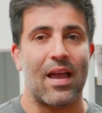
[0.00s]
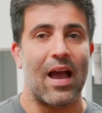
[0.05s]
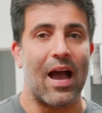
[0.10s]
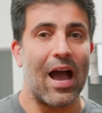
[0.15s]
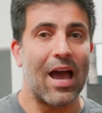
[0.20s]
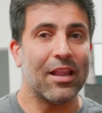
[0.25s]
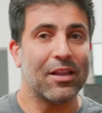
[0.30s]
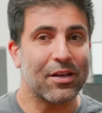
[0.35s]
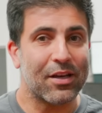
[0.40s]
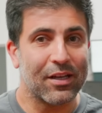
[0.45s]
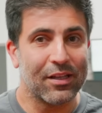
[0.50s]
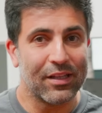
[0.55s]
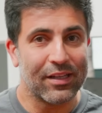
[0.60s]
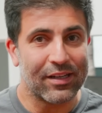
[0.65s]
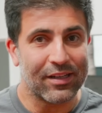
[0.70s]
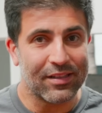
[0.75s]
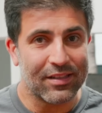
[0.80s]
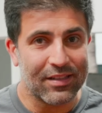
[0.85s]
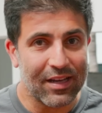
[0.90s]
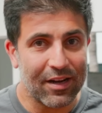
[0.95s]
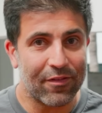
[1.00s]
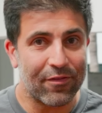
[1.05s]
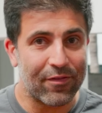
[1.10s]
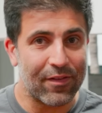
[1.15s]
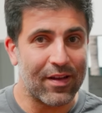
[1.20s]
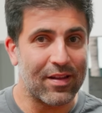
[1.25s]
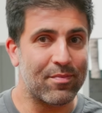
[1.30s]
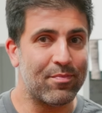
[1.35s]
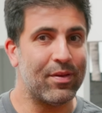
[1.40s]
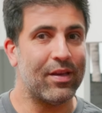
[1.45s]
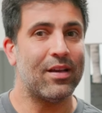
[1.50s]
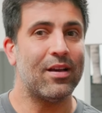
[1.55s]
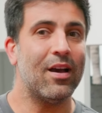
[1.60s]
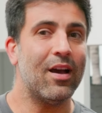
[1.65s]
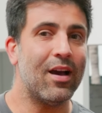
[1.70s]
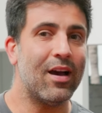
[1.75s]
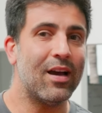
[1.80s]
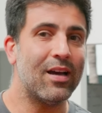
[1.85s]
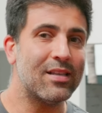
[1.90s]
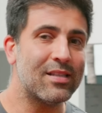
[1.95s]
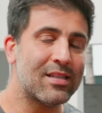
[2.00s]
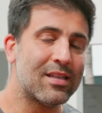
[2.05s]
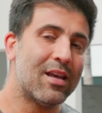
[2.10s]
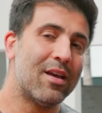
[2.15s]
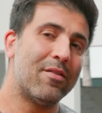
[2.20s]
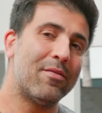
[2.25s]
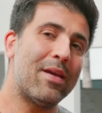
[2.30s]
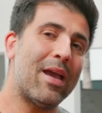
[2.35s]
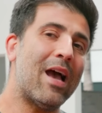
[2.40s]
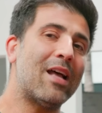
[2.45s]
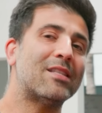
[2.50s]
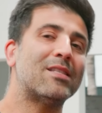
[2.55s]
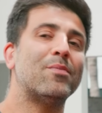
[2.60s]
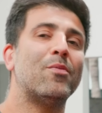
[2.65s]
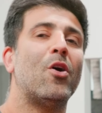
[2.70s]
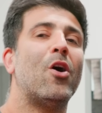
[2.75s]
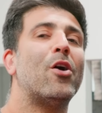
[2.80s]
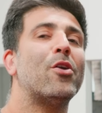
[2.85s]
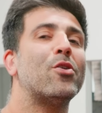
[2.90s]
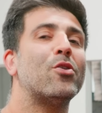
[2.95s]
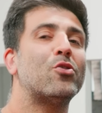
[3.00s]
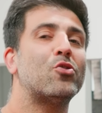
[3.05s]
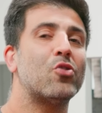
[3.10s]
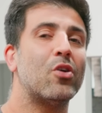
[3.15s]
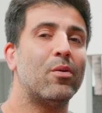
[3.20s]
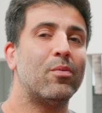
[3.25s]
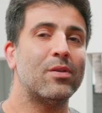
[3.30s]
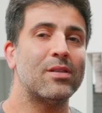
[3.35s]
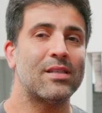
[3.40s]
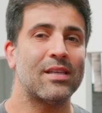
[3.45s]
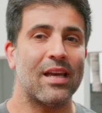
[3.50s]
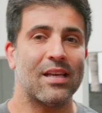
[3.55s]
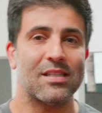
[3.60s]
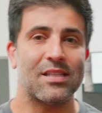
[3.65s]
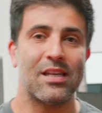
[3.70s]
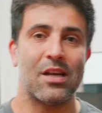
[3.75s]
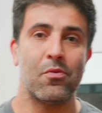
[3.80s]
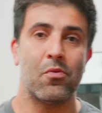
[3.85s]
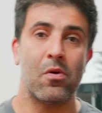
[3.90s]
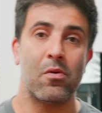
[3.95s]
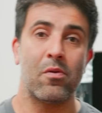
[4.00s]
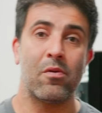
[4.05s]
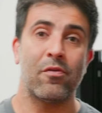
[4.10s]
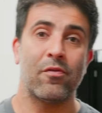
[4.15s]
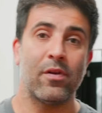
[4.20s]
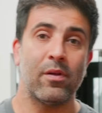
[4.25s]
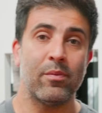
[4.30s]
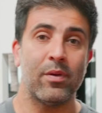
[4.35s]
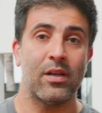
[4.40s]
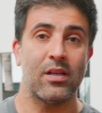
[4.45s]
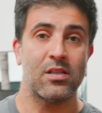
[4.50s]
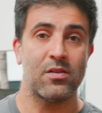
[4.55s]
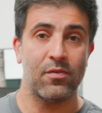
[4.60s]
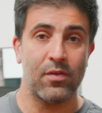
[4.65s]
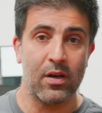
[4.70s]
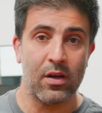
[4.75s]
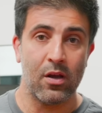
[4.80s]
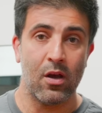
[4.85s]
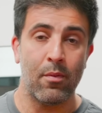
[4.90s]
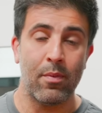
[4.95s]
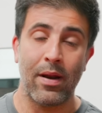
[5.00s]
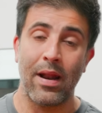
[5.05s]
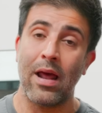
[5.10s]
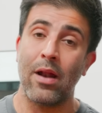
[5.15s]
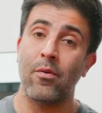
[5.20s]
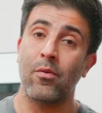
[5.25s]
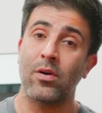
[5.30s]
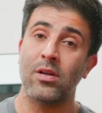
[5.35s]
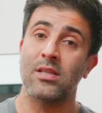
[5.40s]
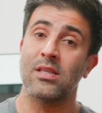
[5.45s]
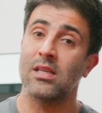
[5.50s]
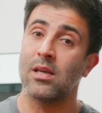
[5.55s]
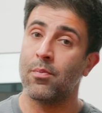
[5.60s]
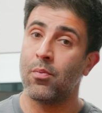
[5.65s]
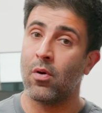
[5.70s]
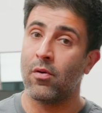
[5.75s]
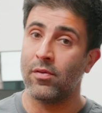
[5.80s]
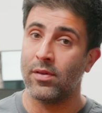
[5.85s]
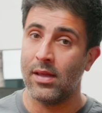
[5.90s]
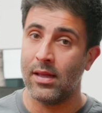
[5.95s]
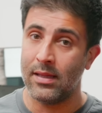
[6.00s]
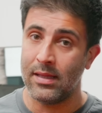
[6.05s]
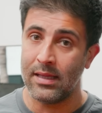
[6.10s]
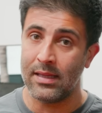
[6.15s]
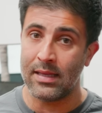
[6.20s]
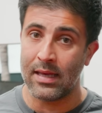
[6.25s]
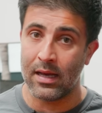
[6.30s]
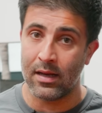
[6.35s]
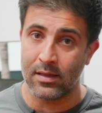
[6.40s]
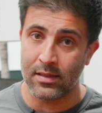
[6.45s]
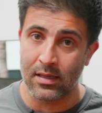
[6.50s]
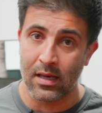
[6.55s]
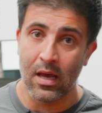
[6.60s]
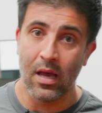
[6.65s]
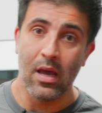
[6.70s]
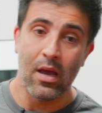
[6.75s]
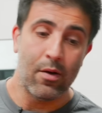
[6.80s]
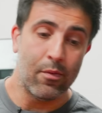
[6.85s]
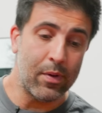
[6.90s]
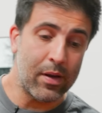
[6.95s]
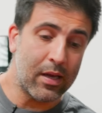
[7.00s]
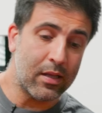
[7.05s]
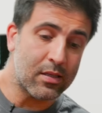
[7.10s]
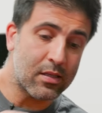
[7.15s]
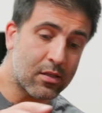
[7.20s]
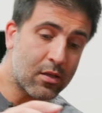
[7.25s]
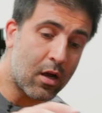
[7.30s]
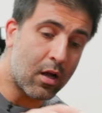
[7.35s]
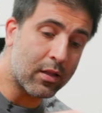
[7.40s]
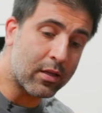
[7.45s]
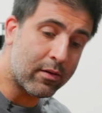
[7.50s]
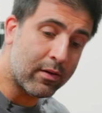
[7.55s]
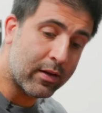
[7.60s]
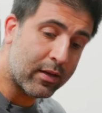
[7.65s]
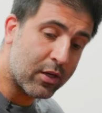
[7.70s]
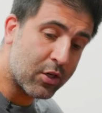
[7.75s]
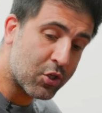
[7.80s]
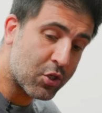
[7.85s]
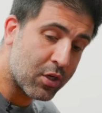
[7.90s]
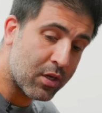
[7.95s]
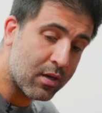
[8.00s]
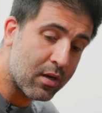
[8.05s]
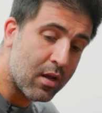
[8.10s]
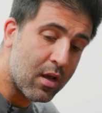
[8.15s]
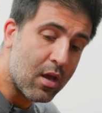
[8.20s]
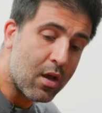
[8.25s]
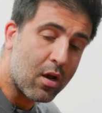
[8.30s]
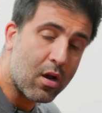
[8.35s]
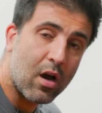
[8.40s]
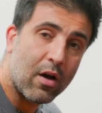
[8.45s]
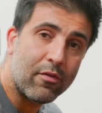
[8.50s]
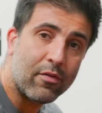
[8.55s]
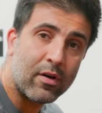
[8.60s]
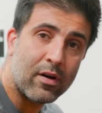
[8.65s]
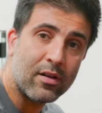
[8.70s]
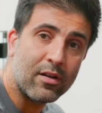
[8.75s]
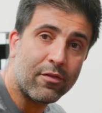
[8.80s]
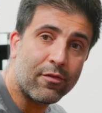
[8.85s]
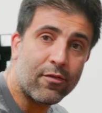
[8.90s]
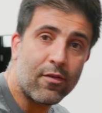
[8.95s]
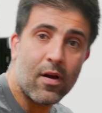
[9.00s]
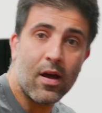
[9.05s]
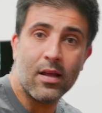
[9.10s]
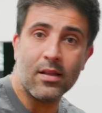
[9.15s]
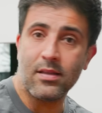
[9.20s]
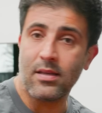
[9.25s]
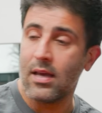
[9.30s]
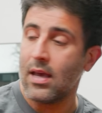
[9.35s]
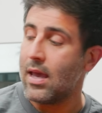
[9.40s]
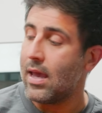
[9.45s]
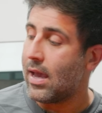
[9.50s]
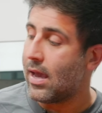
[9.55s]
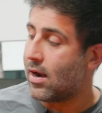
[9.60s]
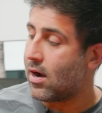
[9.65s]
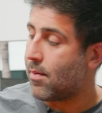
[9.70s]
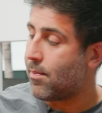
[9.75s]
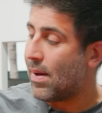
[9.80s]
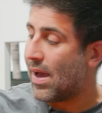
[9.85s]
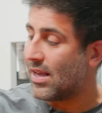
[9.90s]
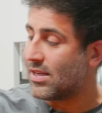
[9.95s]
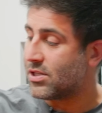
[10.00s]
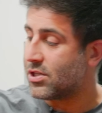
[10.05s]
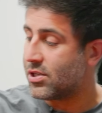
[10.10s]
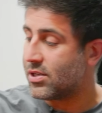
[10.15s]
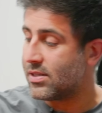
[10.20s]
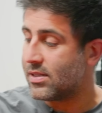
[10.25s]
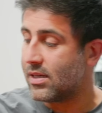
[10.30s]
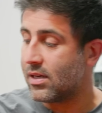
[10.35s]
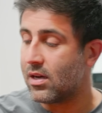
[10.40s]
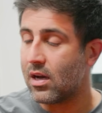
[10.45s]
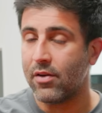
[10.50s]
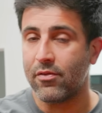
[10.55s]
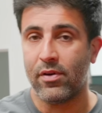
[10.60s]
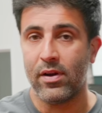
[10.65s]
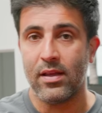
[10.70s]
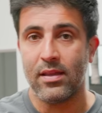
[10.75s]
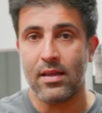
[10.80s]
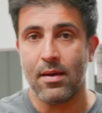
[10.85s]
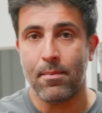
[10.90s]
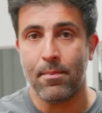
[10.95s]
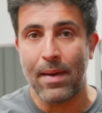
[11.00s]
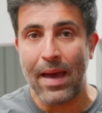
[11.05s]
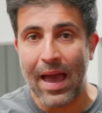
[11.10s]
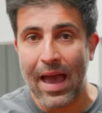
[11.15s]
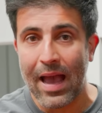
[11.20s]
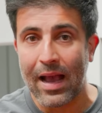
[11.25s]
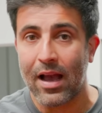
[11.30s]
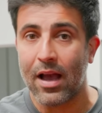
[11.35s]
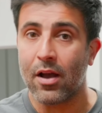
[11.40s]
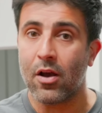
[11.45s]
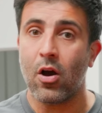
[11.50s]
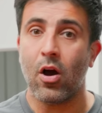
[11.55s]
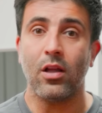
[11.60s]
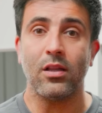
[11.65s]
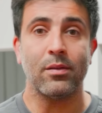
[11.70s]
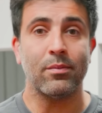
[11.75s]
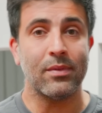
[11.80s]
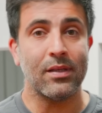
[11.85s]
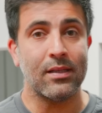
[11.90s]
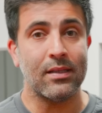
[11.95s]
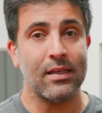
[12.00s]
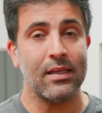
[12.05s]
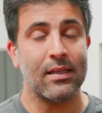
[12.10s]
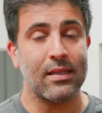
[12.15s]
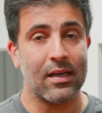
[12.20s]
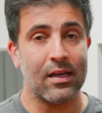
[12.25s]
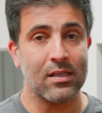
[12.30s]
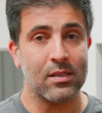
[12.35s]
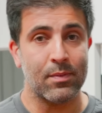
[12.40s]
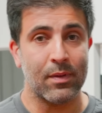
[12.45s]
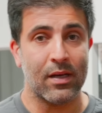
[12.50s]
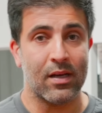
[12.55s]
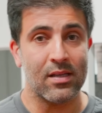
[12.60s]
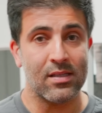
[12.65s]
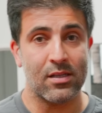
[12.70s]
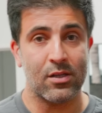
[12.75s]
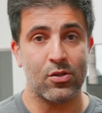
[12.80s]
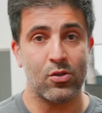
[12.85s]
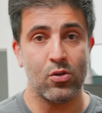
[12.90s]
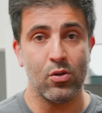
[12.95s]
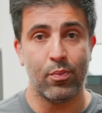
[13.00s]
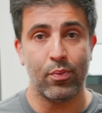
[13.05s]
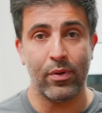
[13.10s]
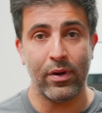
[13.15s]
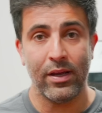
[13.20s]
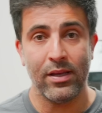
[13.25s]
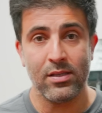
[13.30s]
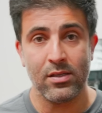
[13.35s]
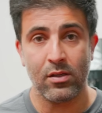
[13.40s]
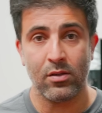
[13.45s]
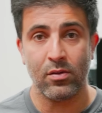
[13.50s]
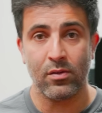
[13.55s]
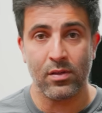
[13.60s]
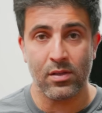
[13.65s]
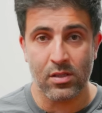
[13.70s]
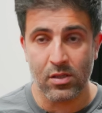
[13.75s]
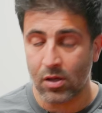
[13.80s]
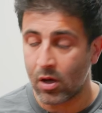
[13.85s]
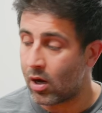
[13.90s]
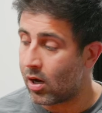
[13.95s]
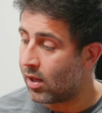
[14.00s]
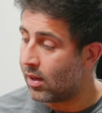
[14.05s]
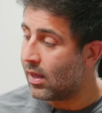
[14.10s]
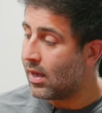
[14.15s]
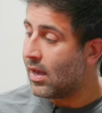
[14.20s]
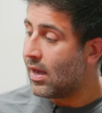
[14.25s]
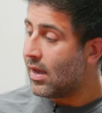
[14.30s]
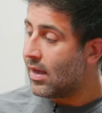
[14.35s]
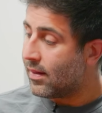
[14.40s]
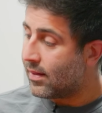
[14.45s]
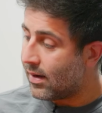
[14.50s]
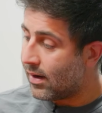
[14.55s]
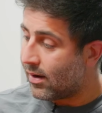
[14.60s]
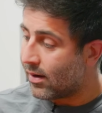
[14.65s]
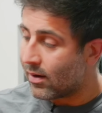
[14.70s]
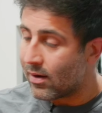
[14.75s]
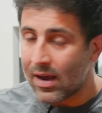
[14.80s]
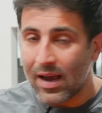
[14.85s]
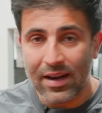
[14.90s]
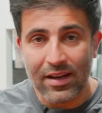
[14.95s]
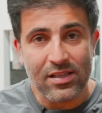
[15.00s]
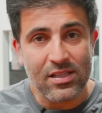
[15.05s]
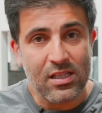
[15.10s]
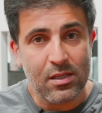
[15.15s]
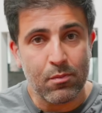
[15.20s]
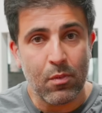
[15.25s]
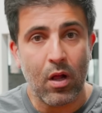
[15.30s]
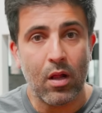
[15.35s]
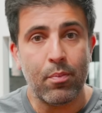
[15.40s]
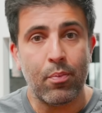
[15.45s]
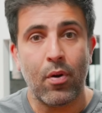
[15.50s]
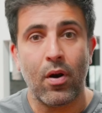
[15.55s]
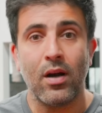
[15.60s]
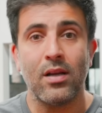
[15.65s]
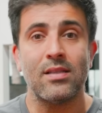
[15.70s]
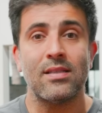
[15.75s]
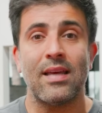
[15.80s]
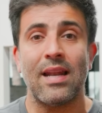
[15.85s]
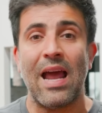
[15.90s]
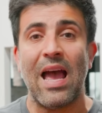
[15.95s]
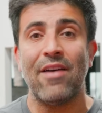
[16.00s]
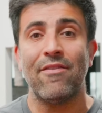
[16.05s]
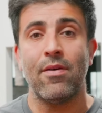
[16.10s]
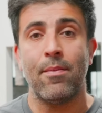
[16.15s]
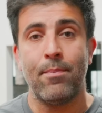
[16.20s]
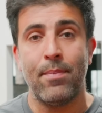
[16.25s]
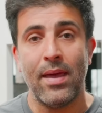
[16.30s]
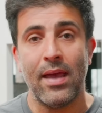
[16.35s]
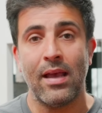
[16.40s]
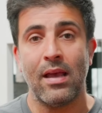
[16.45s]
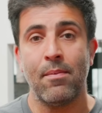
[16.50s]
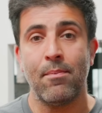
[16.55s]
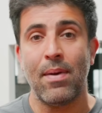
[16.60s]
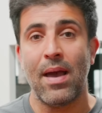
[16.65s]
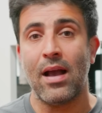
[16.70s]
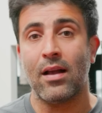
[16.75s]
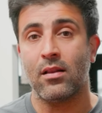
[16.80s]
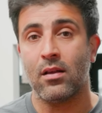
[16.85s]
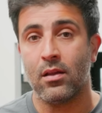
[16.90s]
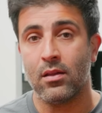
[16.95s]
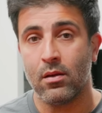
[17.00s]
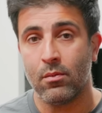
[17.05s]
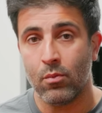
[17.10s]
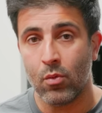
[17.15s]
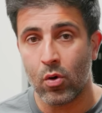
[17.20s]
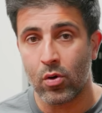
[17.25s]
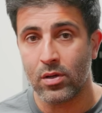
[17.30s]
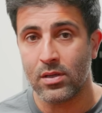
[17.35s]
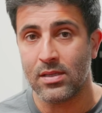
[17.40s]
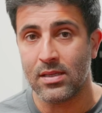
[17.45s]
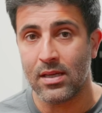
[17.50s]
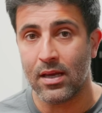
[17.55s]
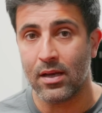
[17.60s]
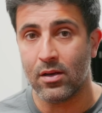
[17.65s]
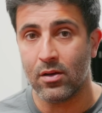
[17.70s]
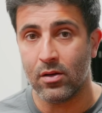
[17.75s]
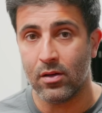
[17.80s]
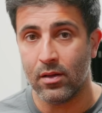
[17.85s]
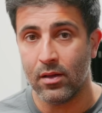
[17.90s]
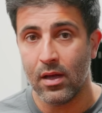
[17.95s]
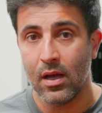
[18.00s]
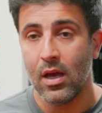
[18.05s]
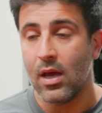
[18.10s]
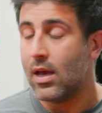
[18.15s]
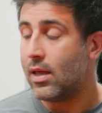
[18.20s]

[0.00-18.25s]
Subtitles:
I look a little different because we had some audio troubles yesterday when we were filming this video, but I don't want to skip over the details. We installed our ignition cover in the front and our passenger seat cover in the back. I call them the details because they're super easy to install. They're kind of small parts that have a big impact on the motorcycle.